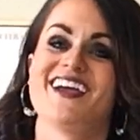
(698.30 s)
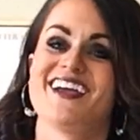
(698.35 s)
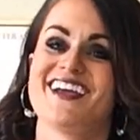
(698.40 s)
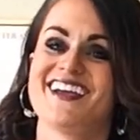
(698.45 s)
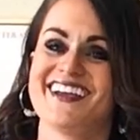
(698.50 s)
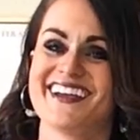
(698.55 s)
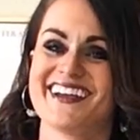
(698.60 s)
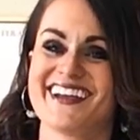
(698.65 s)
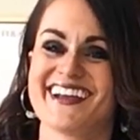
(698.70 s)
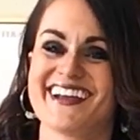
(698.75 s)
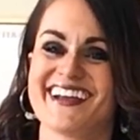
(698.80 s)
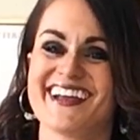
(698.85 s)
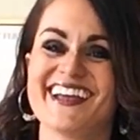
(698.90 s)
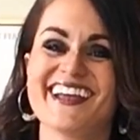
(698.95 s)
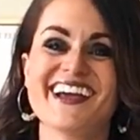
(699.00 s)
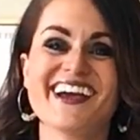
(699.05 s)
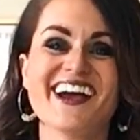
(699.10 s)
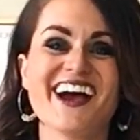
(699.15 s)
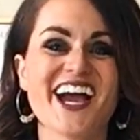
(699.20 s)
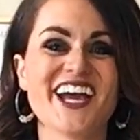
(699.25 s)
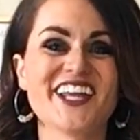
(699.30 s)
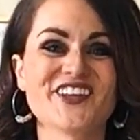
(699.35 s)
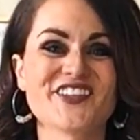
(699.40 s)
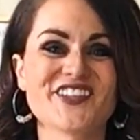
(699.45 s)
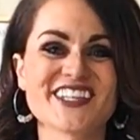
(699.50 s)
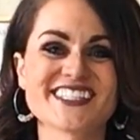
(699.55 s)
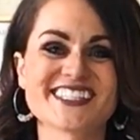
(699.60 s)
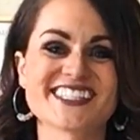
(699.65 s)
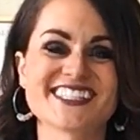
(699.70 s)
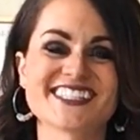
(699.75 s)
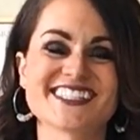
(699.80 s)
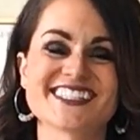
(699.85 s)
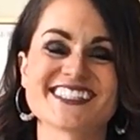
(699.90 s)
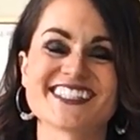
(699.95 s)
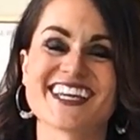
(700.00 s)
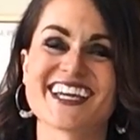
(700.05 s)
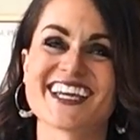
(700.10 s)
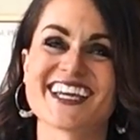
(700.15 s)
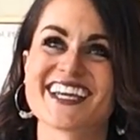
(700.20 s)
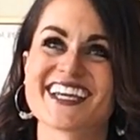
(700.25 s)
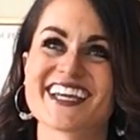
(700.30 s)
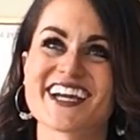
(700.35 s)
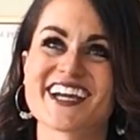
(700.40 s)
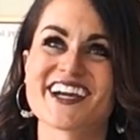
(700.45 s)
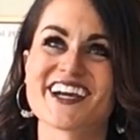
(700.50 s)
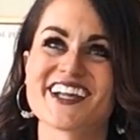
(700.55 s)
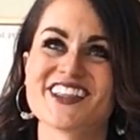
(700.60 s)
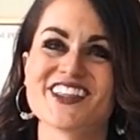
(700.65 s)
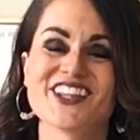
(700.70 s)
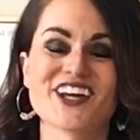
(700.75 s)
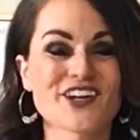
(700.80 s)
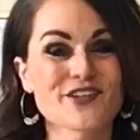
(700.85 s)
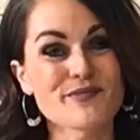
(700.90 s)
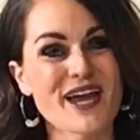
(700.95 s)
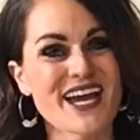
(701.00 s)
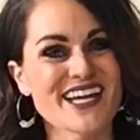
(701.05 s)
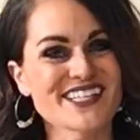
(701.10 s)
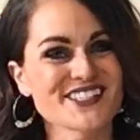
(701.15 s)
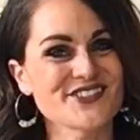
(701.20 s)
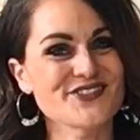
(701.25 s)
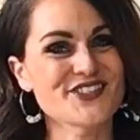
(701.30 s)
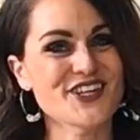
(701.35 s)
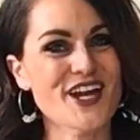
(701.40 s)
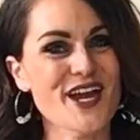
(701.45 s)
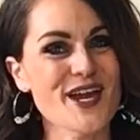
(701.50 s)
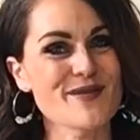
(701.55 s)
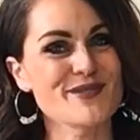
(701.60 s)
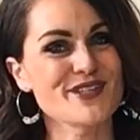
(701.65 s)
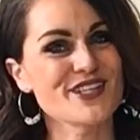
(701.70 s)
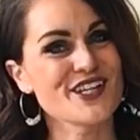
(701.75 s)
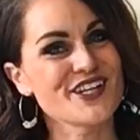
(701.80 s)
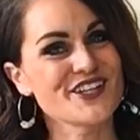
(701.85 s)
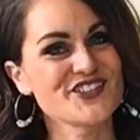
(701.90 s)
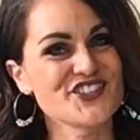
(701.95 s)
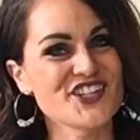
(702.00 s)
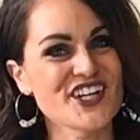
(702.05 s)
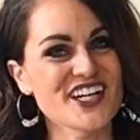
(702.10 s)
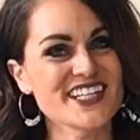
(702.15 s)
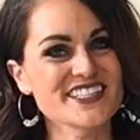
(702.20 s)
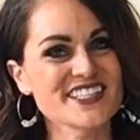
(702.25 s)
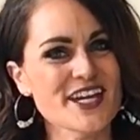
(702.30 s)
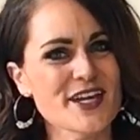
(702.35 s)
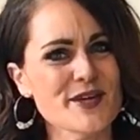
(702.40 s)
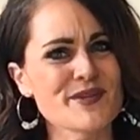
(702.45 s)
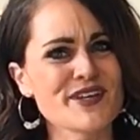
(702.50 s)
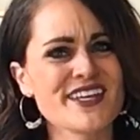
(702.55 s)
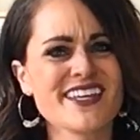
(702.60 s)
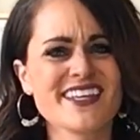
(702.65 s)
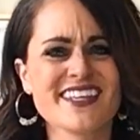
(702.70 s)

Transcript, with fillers: I know this is like a lot of passive time, a lot of drying time.